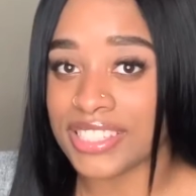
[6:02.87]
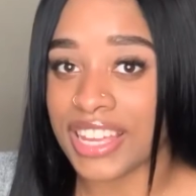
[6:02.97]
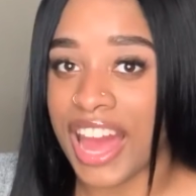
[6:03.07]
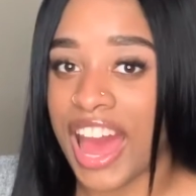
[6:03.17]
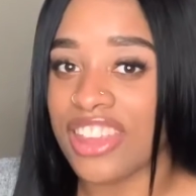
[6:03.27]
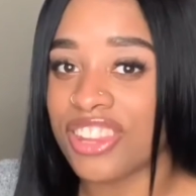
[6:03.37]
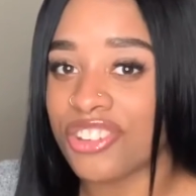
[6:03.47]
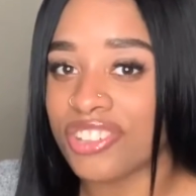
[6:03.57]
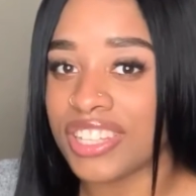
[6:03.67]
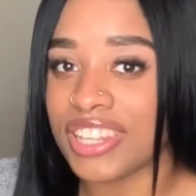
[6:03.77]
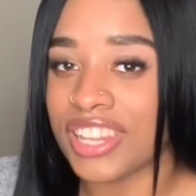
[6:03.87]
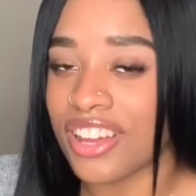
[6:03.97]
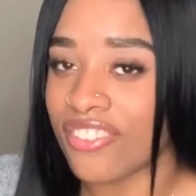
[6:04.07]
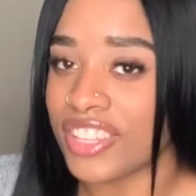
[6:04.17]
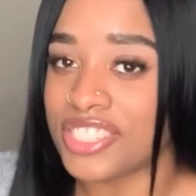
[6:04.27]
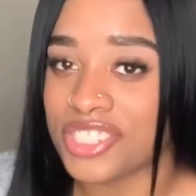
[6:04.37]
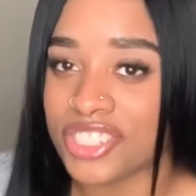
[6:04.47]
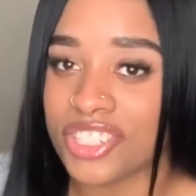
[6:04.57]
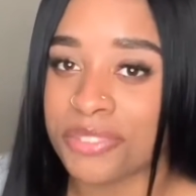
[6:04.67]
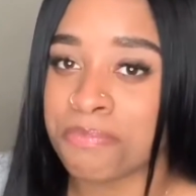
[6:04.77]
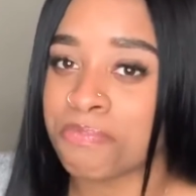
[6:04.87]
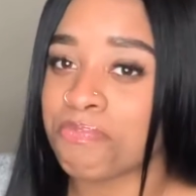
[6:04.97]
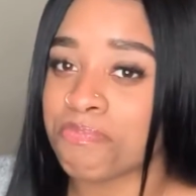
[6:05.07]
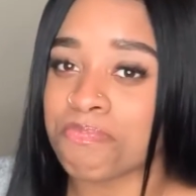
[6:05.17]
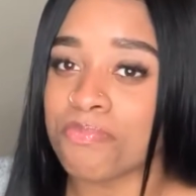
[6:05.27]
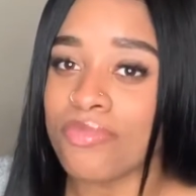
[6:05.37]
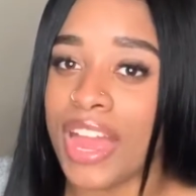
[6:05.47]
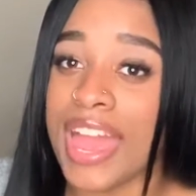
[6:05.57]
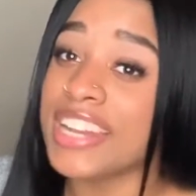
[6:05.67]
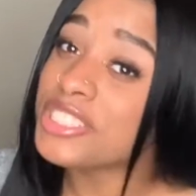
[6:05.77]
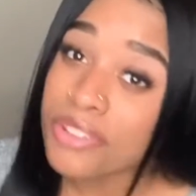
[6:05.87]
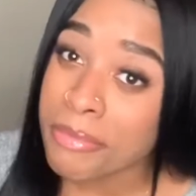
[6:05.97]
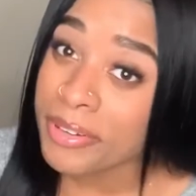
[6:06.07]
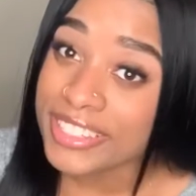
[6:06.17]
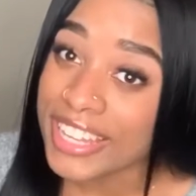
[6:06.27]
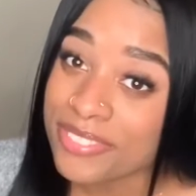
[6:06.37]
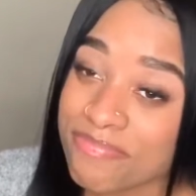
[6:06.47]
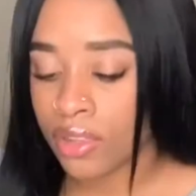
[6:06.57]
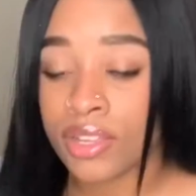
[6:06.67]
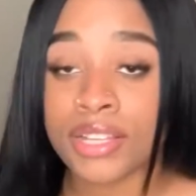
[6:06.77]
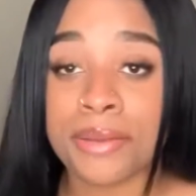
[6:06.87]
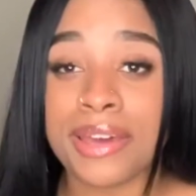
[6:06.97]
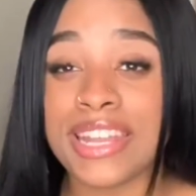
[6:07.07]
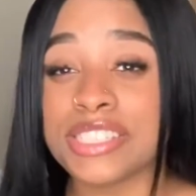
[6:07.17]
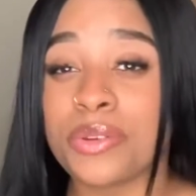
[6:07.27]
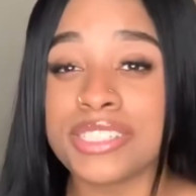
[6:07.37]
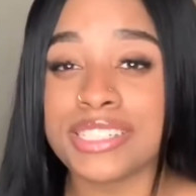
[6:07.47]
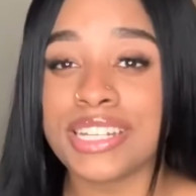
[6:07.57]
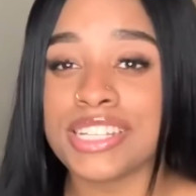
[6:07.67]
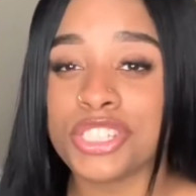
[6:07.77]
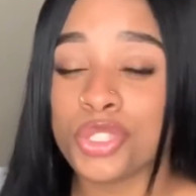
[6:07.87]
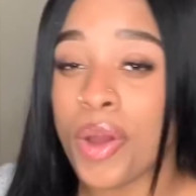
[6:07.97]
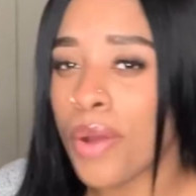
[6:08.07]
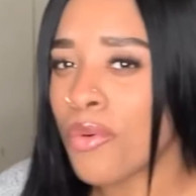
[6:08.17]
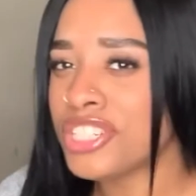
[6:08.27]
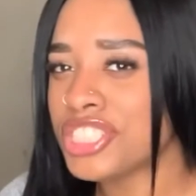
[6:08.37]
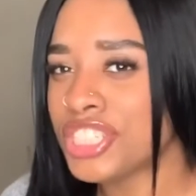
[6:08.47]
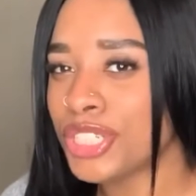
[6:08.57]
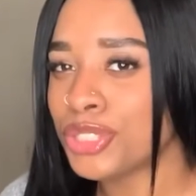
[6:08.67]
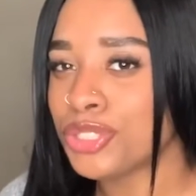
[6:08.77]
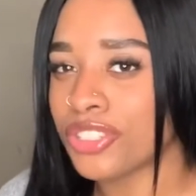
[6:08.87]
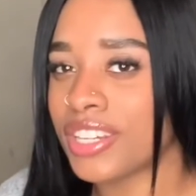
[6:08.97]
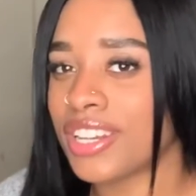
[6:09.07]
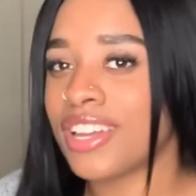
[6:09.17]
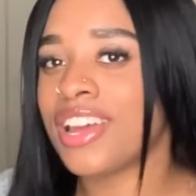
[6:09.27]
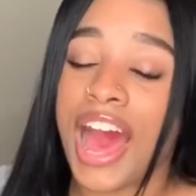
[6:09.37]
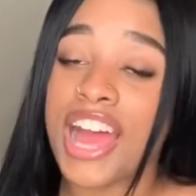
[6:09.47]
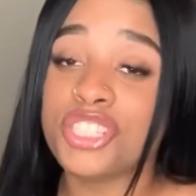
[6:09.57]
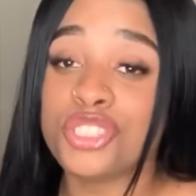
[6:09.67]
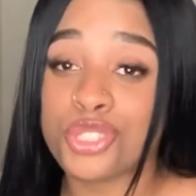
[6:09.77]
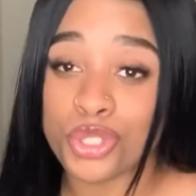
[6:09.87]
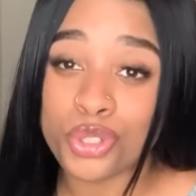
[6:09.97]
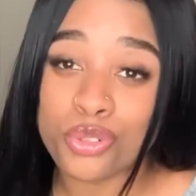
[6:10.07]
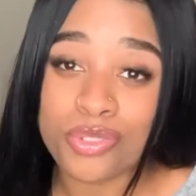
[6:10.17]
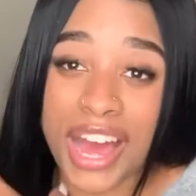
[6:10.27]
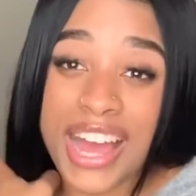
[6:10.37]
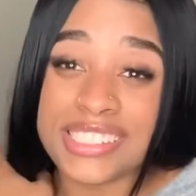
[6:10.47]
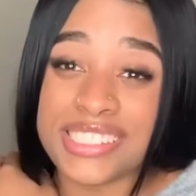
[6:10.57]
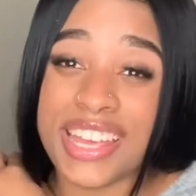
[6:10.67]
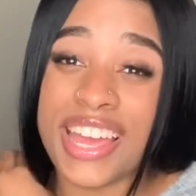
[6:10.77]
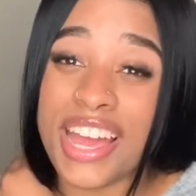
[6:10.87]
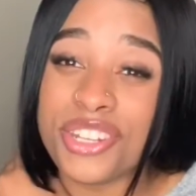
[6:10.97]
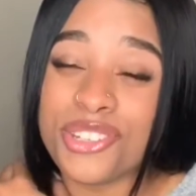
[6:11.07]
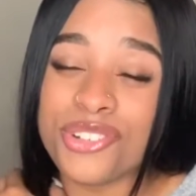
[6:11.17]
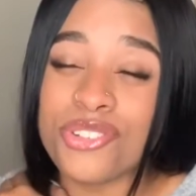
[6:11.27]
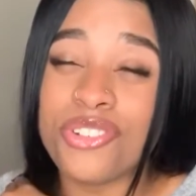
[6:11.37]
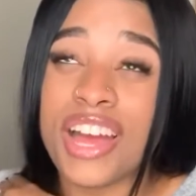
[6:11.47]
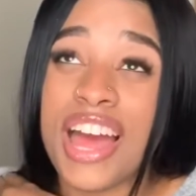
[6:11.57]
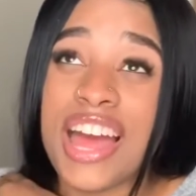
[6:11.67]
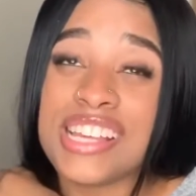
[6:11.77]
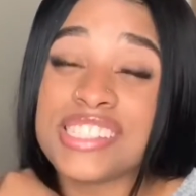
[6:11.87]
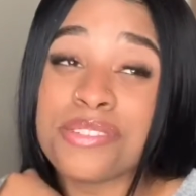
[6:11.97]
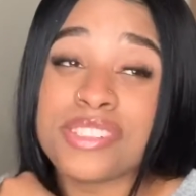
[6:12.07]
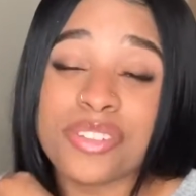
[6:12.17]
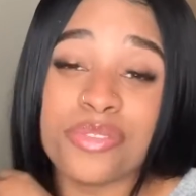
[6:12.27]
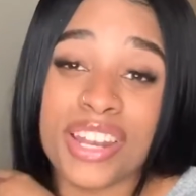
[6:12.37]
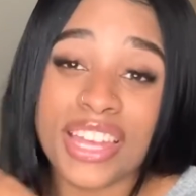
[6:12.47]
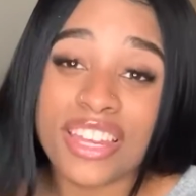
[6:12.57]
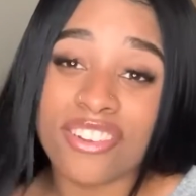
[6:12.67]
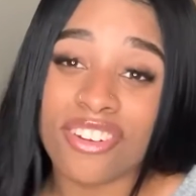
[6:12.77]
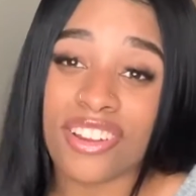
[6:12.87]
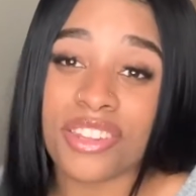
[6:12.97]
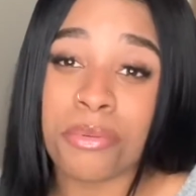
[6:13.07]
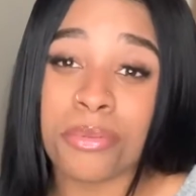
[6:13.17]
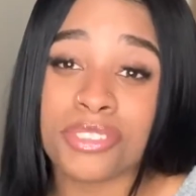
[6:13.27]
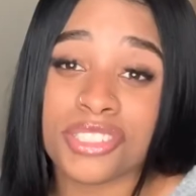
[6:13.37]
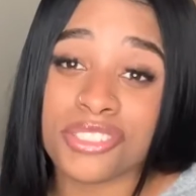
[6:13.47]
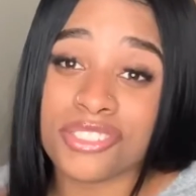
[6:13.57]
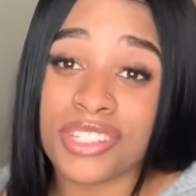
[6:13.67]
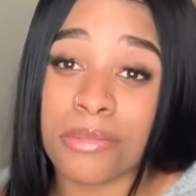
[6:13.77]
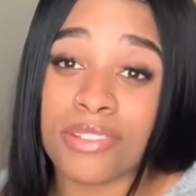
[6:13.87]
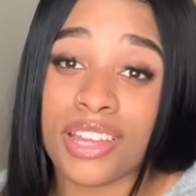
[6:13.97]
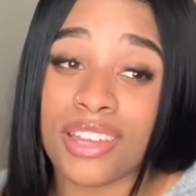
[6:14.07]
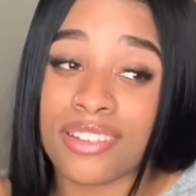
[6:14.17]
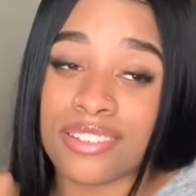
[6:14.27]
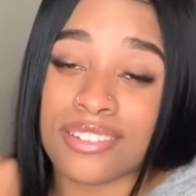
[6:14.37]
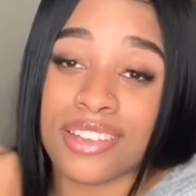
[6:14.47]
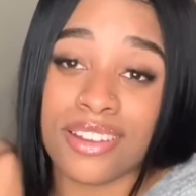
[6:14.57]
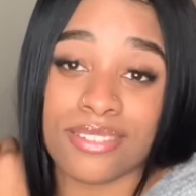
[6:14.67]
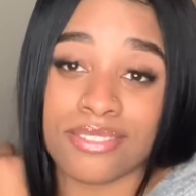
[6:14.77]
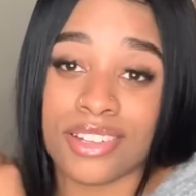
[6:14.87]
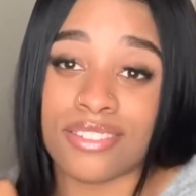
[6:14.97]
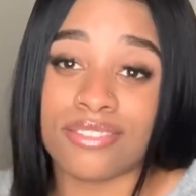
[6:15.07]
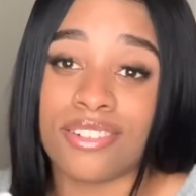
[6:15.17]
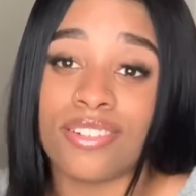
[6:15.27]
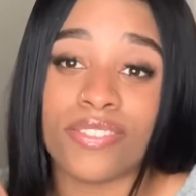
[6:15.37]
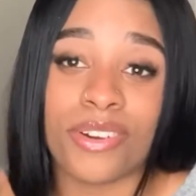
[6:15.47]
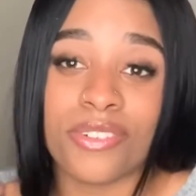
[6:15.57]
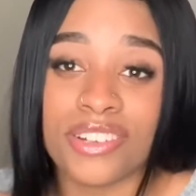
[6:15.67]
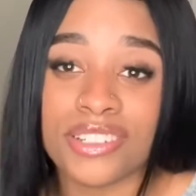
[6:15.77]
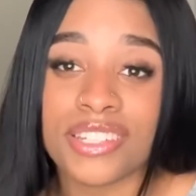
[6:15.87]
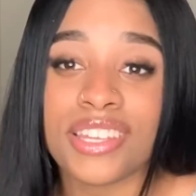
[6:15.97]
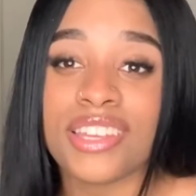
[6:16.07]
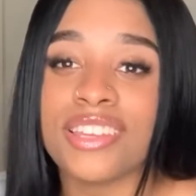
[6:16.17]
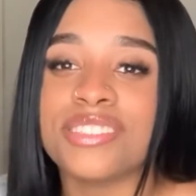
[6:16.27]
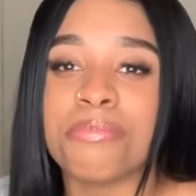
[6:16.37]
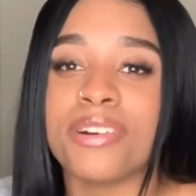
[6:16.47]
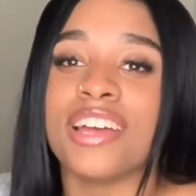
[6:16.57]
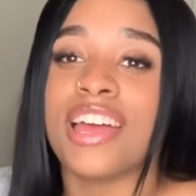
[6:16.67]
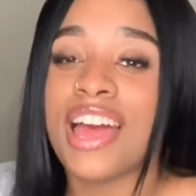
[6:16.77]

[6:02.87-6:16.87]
Like I literally love Easter and it's for my birthday. My next question is, do I want children? I do. I say I do. Sometimes when I get around other people's children, I'm like, mm, I don't know if I want kids. But